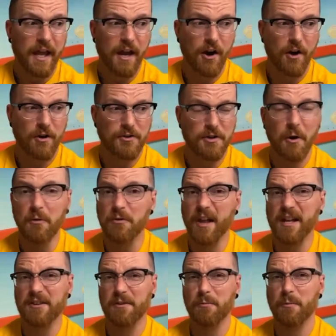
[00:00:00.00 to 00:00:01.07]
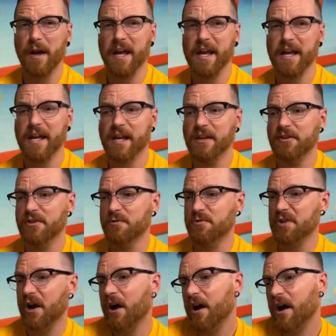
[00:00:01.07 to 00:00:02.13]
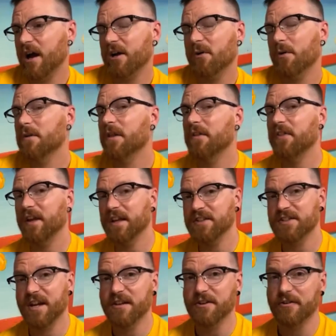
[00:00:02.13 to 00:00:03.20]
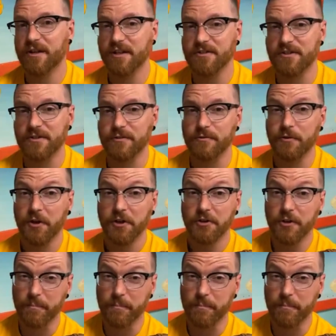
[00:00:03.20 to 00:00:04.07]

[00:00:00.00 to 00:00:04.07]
or don't like the way you talk or the things that you're into.